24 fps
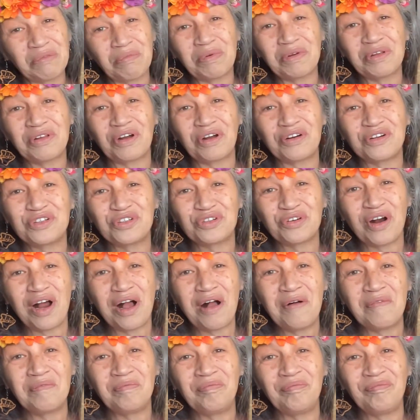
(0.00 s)
with our
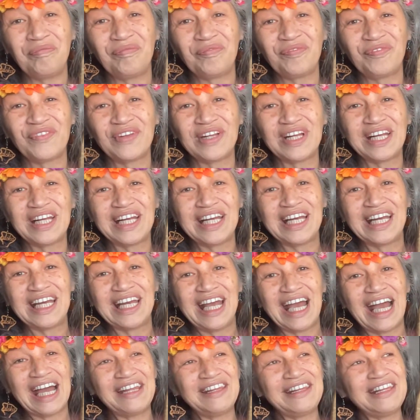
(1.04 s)
drum.
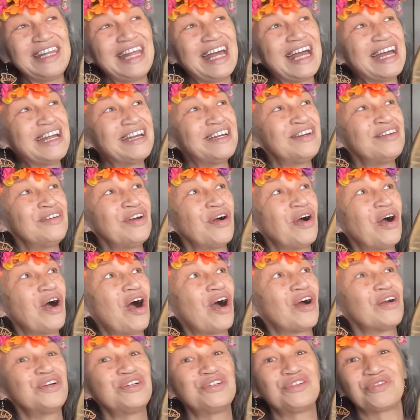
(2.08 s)
And then
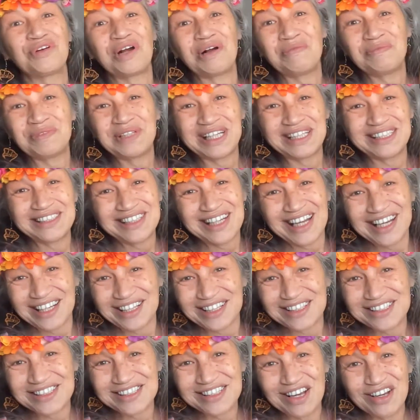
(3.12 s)
our drum can take
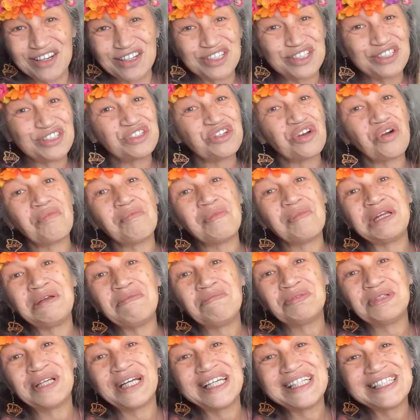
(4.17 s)
us so many
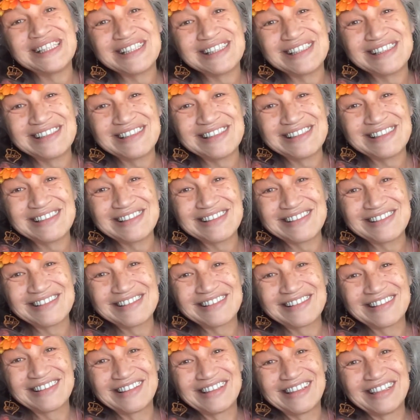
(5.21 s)
places.
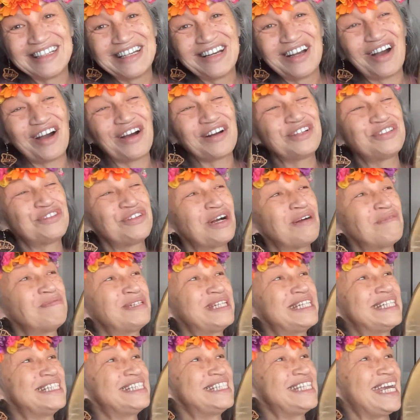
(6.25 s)
Our drum
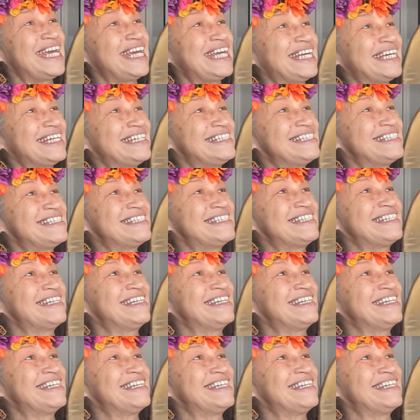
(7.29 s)
can take us